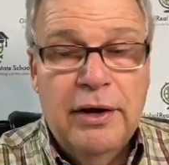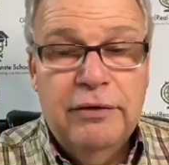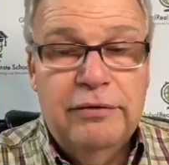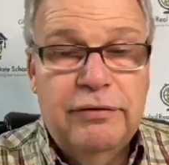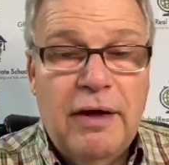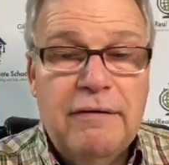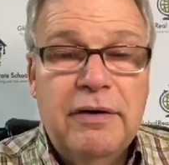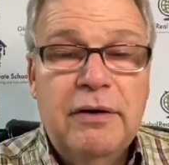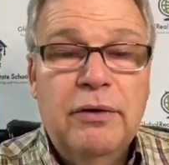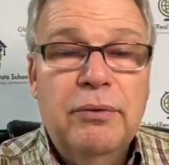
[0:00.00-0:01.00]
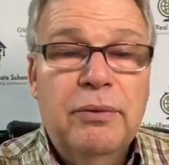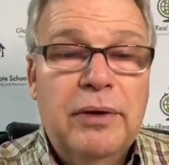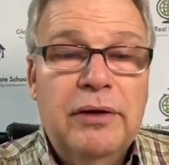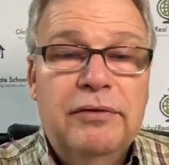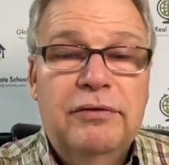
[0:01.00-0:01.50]
7
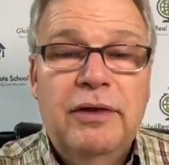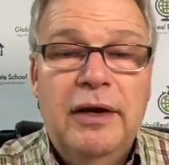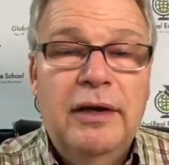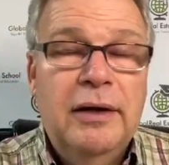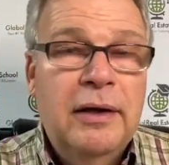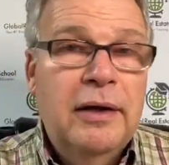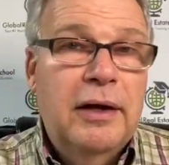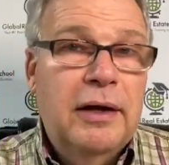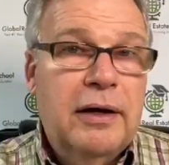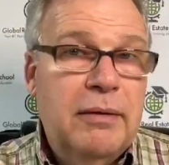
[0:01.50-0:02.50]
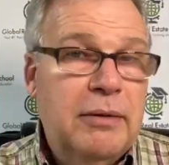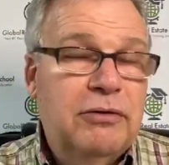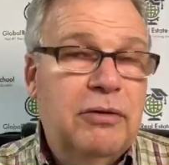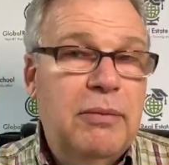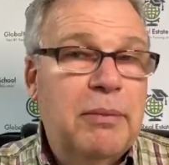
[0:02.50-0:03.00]
real estate
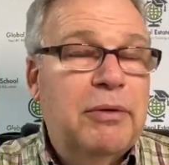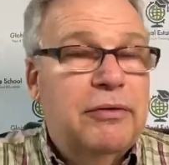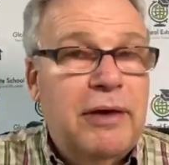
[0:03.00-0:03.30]
commission members.